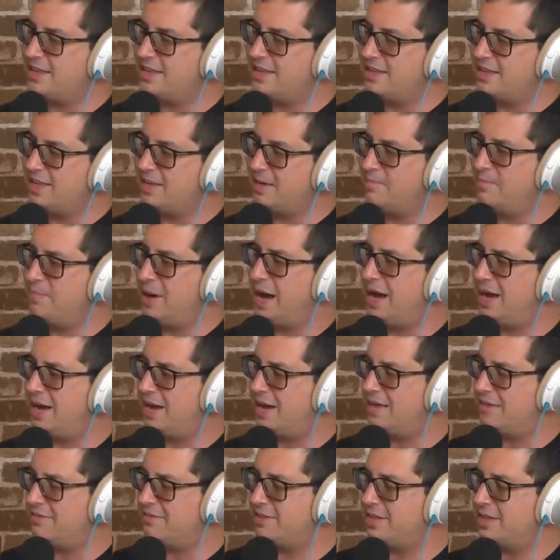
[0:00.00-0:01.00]

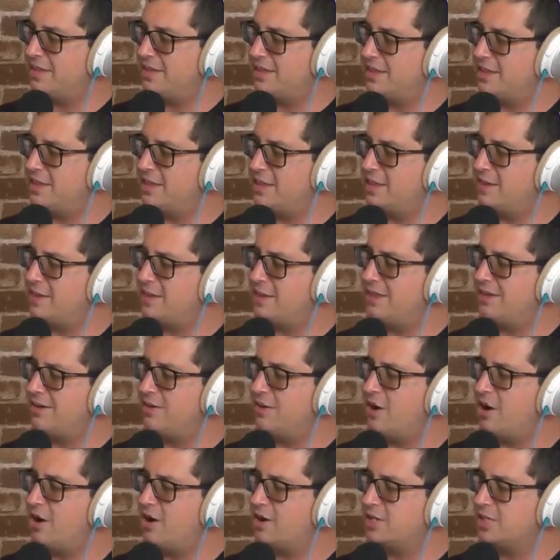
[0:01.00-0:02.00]

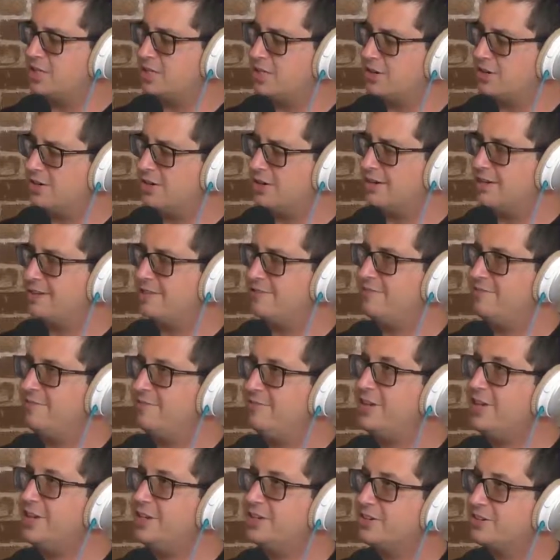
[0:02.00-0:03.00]
there are certain
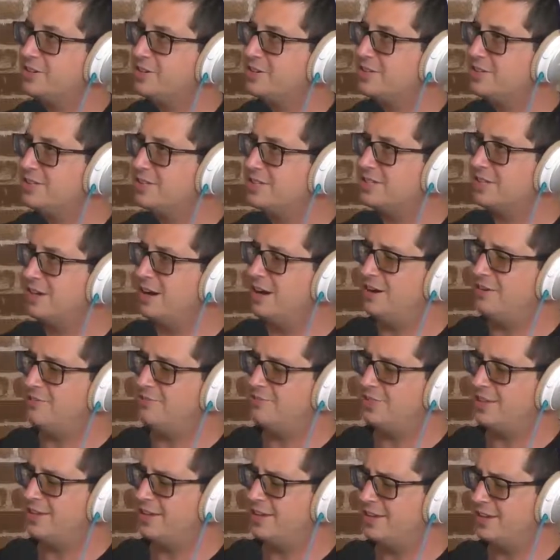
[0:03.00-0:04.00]
features
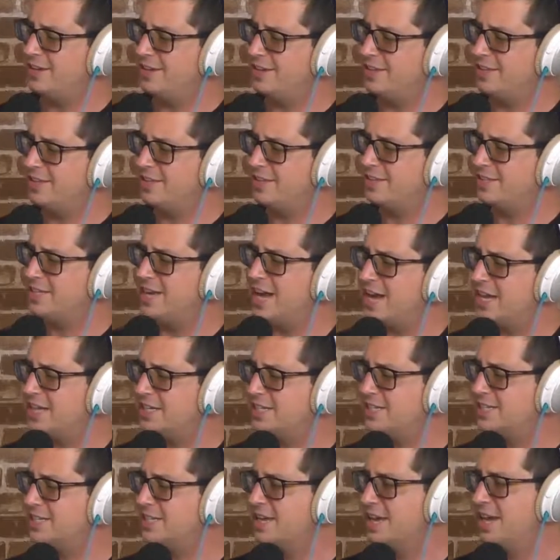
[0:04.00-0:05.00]
of the
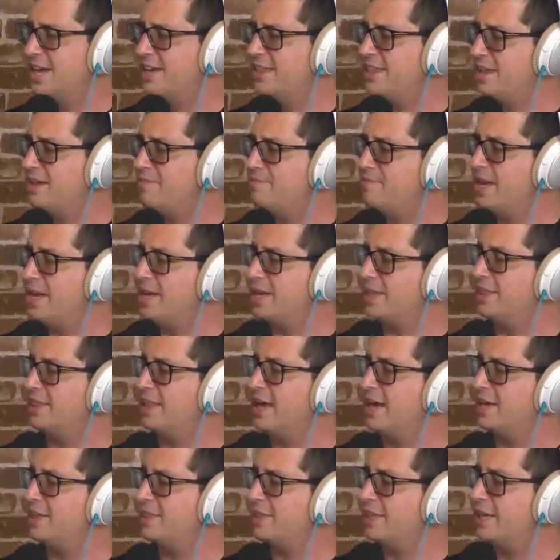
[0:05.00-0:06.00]
dice that make it
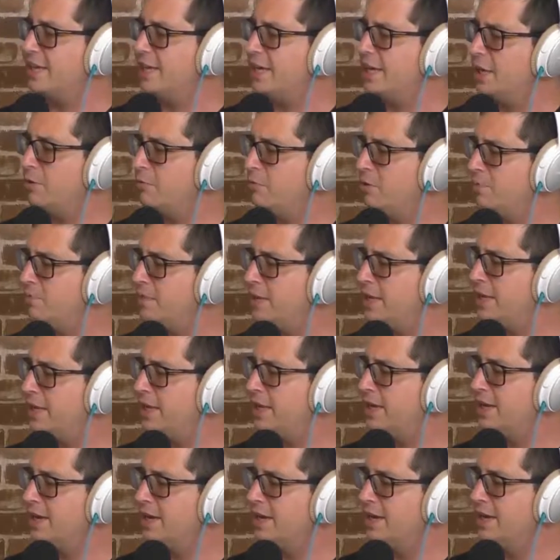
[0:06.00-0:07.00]
likely it will
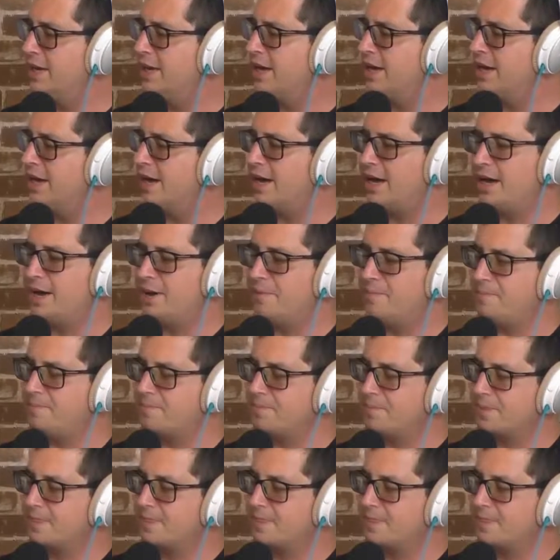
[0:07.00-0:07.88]
be. That